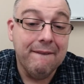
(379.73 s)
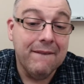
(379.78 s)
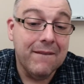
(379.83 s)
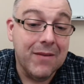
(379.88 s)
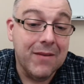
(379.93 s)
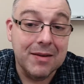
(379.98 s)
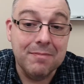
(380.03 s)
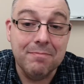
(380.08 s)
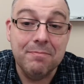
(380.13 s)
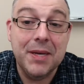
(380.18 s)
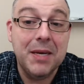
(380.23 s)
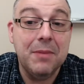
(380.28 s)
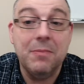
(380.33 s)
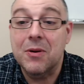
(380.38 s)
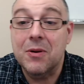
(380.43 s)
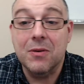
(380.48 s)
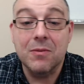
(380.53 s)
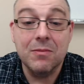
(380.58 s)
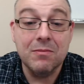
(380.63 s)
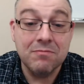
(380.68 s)
when
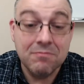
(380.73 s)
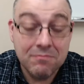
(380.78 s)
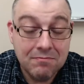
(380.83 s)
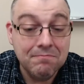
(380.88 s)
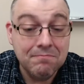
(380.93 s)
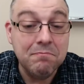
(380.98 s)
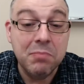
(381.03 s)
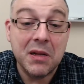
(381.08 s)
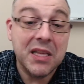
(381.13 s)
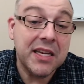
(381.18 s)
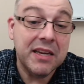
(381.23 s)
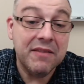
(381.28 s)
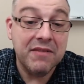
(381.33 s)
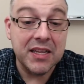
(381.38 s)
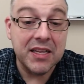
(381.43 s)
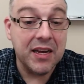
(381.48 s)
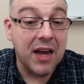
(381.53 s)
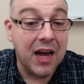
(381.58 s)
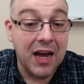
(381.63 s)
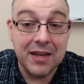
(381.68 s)
people believe
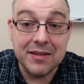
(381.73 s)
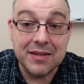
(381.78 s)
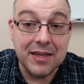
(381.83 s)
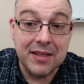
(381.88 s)
in God,